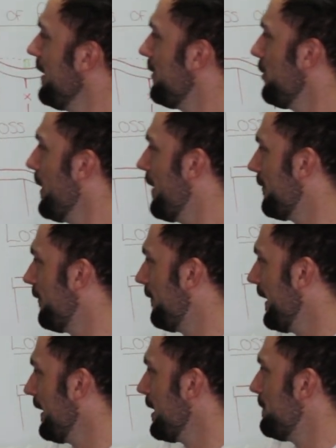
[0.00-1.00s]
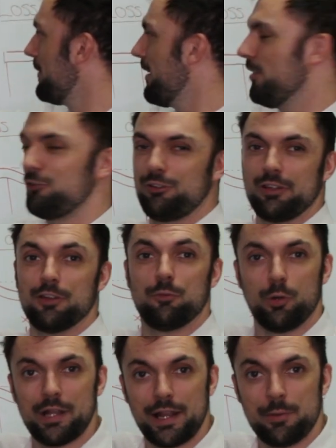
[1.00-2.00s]
is you have a failure potentially of
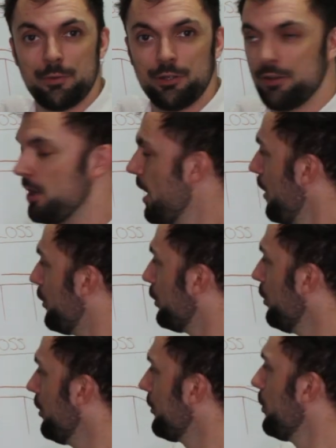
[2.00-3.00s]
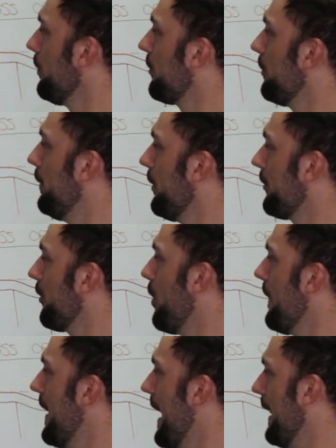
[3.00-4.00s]
one element, the load that was supposed to
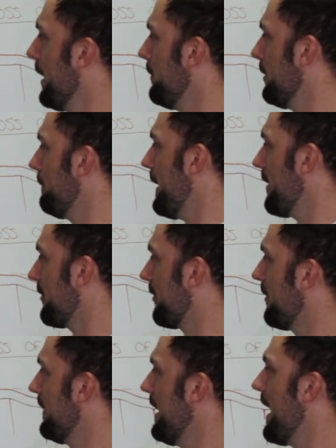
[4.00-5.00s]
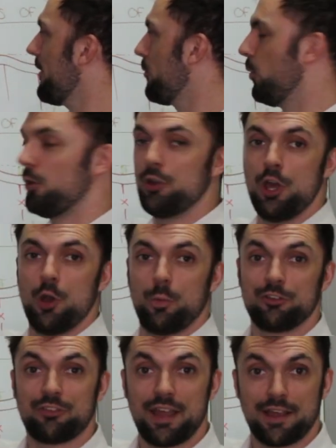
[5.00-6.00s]
go on that element passes to the next one,
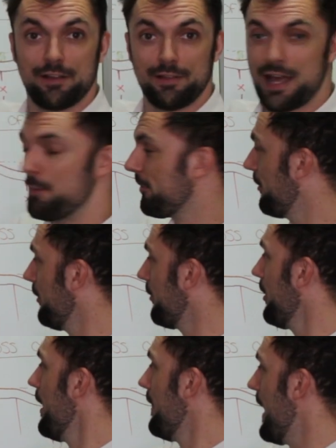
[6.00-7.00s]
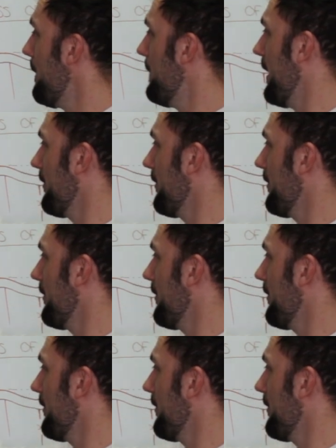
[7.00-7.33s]
which then collapses, that